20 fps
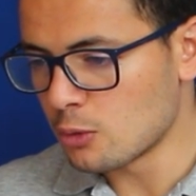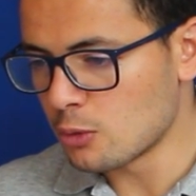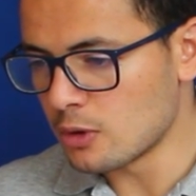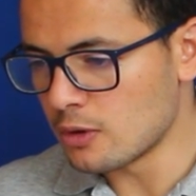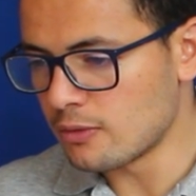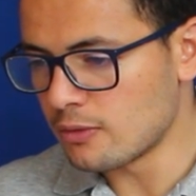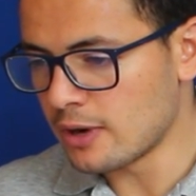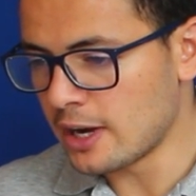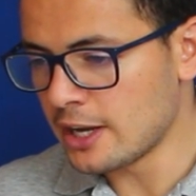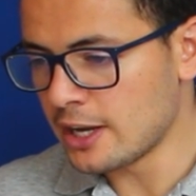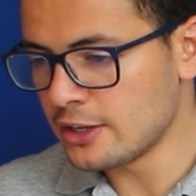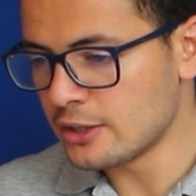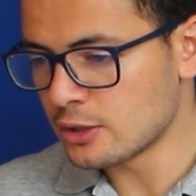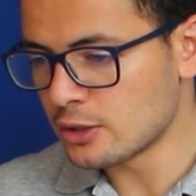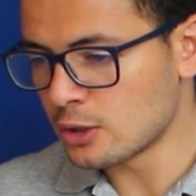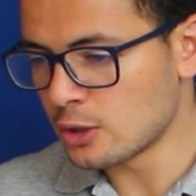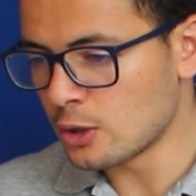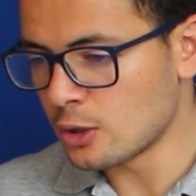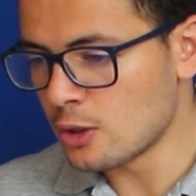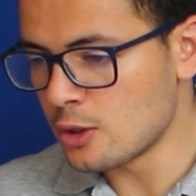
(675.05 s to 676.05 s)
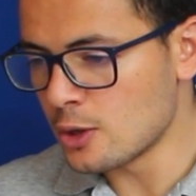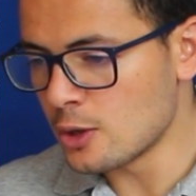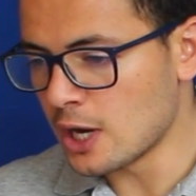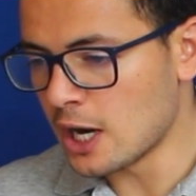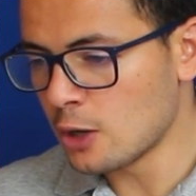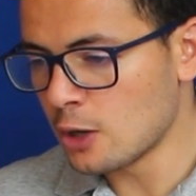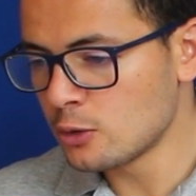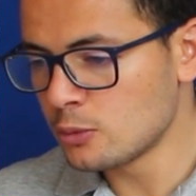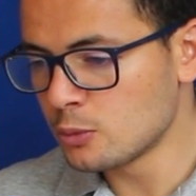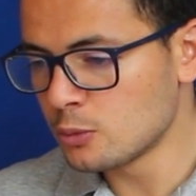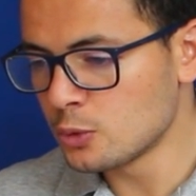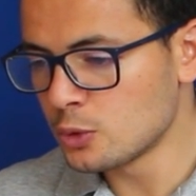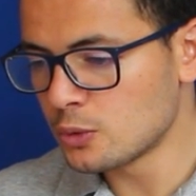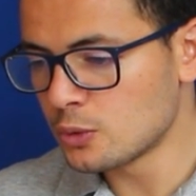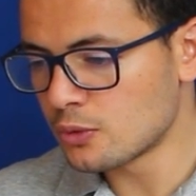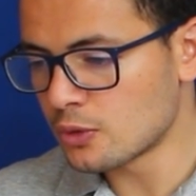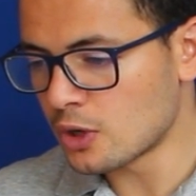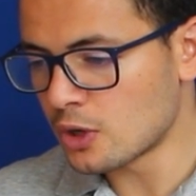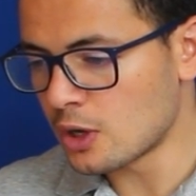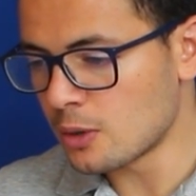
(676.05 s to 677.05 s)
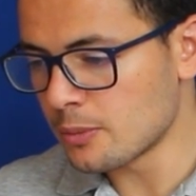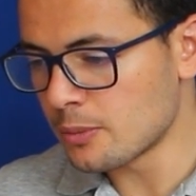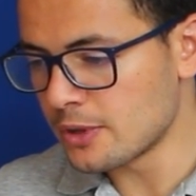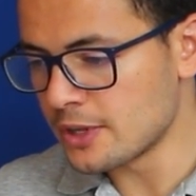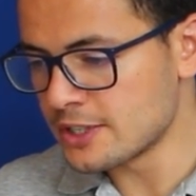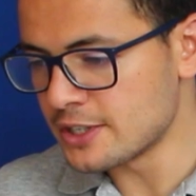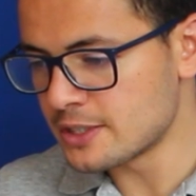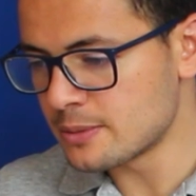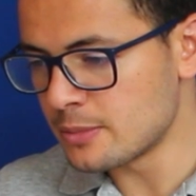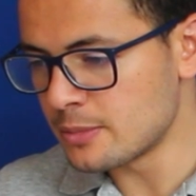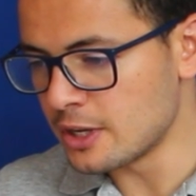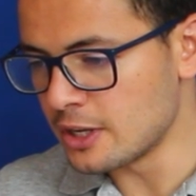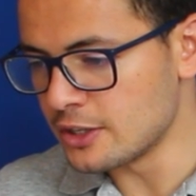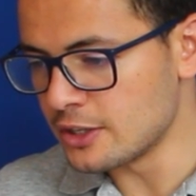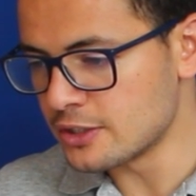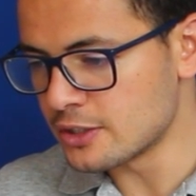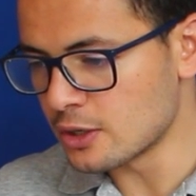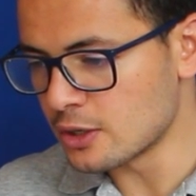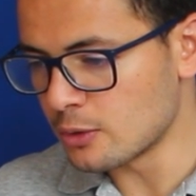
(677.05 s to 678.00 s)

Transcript: we'll find all the output from this build